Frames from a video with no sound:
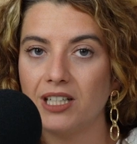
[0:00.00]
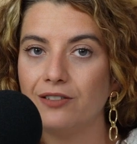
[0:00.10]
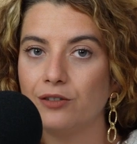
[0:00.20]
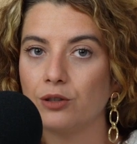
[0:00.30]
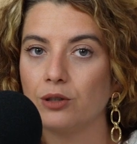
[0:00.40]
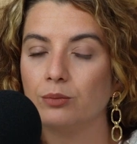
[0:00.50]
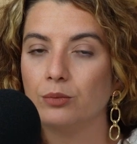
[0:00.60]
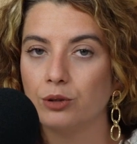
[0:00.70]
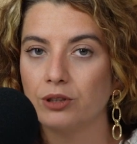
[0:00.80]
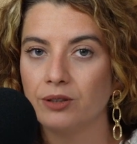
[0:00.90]
even or
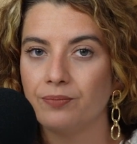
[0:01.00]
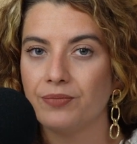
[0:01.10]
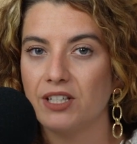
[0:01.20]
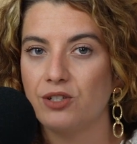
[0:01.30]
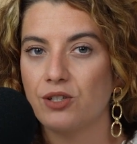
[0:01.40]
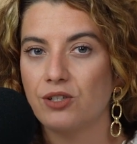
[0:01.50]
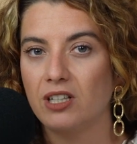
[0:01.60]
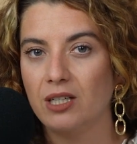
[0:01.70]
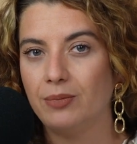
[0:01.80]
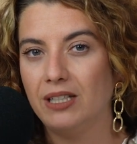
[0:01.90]
more is just
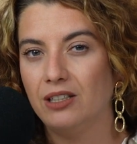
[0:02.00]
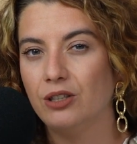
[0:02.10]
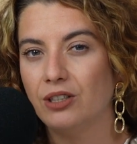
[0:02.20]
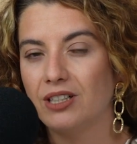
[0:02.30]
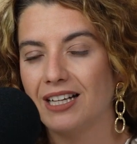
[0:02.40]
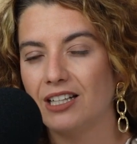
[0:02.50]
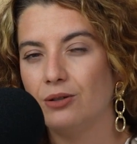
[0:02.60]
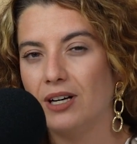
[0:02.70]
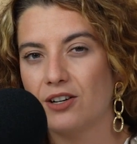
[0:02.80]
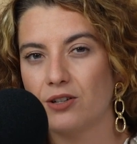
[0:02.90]
going to be good. Like,
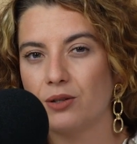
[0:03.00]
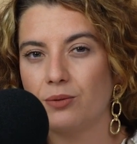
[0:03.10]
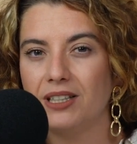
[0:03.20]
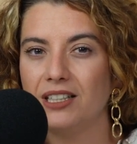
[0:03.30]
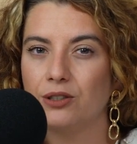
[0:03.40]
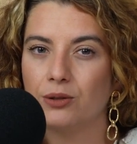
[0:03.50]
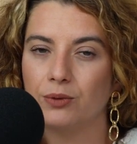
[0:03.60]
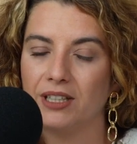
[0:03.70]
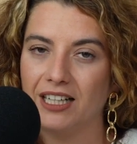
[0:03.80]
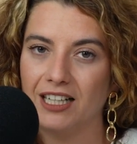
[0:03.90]
you actually really don't
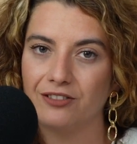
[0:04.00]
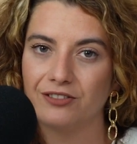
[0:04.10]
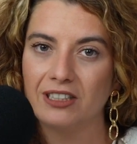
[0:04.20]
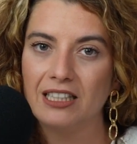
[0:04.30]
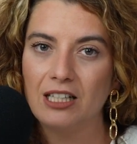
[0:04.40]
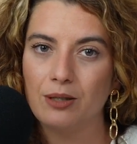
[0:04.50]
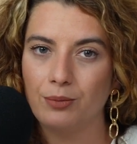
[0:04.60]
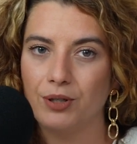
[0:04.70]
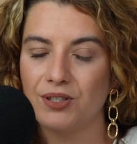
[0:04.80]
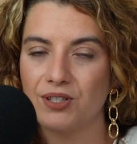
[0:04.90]
want to have
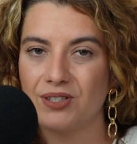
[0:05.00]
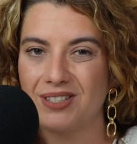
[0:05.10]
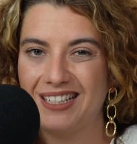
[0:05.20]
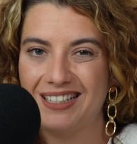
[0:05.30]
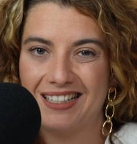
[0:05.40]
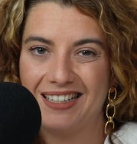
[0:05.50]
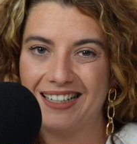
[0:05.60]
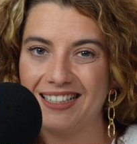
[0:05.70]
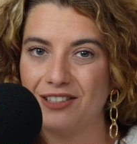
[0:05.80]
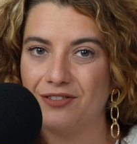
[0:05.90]
months in a
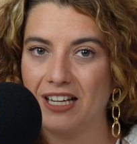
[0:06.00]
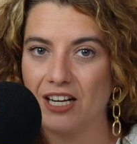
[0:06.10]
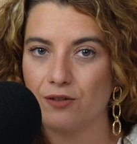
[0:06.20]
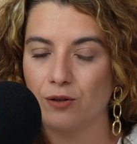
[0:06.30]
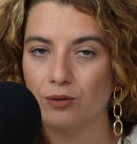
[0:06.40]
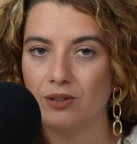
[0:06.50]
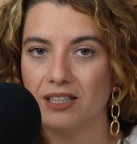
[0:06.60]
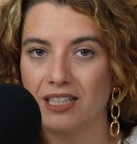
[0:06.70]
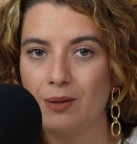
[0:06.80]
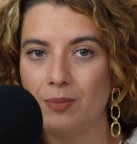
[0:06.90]
negative cash flow.
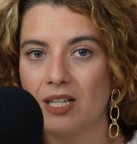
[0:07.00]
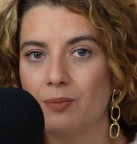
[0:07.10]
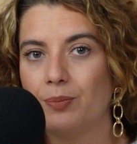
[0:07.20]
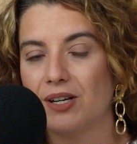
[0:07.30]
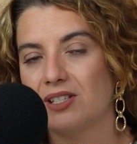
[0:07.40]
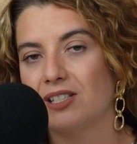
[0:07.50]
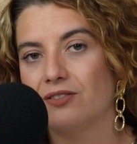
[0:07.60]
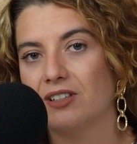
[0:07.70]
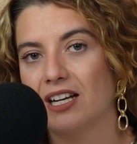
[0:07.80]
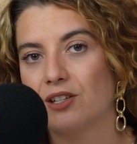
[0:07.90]
Keeping a
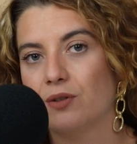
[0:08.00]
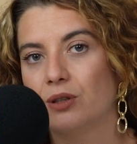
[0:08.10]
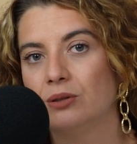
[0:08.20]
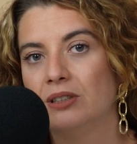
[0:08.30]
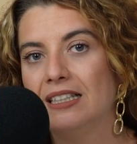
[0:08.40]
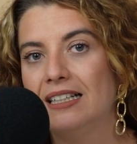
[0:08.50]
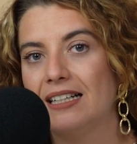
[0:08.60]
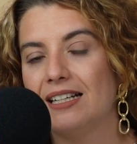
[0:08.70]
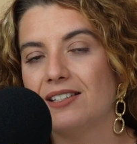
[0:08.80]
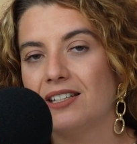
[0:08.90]
positive cash flow
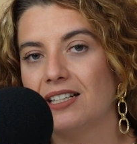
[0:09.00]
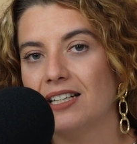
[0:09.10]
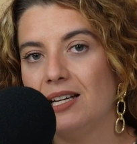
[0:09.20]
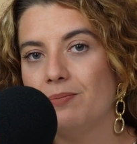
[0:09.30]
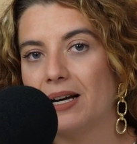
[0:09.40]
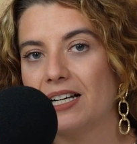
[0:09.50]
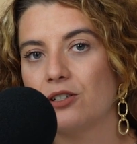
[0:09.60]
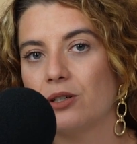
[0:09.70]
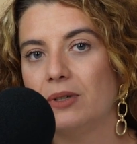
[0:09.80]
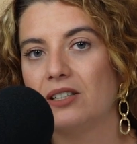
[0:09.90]
is going to
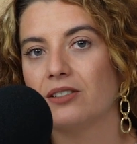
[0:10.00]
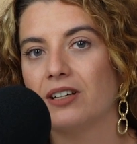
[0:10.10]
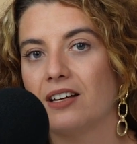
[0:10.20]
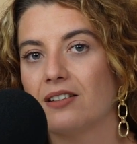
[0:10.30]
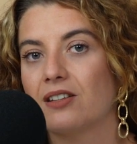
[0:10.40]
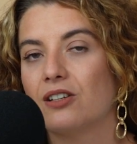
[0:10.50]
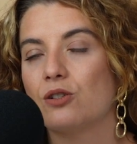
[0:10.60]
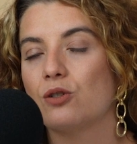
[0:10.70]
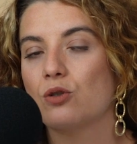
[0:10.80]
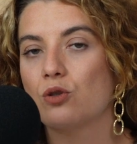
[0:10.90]
impact your mental health
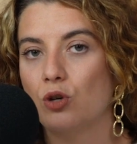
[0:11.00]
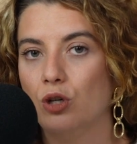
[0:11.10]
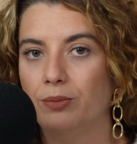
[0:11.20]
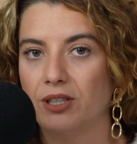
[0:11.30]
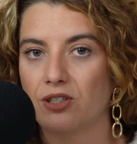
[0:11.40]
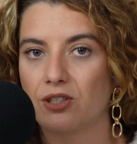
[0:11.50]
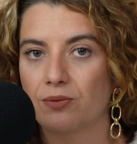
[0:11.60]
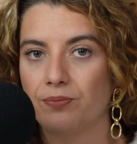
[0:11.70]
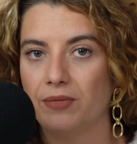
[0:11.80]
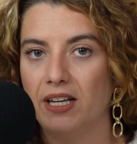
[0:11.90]
so
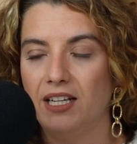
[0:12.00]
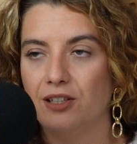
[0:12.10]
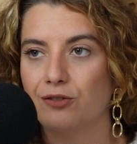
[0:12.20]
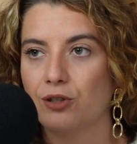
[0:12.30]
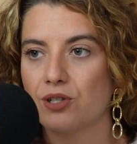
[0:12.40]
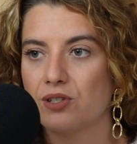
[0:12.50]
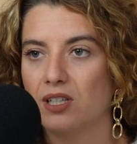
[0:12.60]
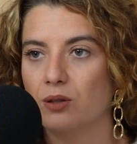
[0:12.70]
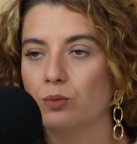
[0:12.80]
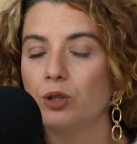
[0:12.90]
much. And of course,
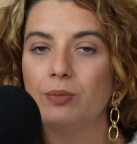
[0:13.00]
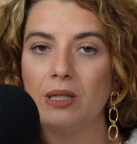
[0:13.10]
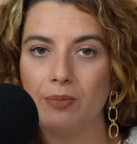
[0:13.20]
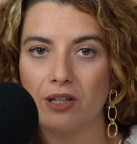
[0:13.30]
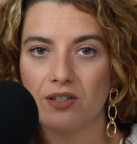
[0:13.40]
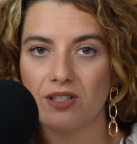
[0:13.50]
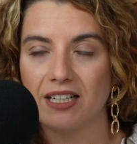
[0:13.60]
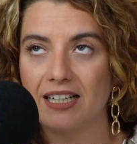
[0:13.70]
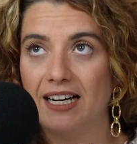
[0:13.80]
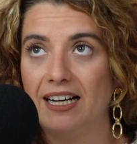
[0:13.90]
there will be periods,
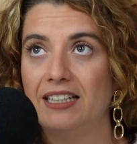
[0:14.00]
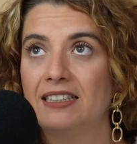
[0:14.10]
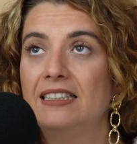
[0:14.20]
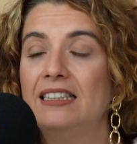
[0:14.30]
like I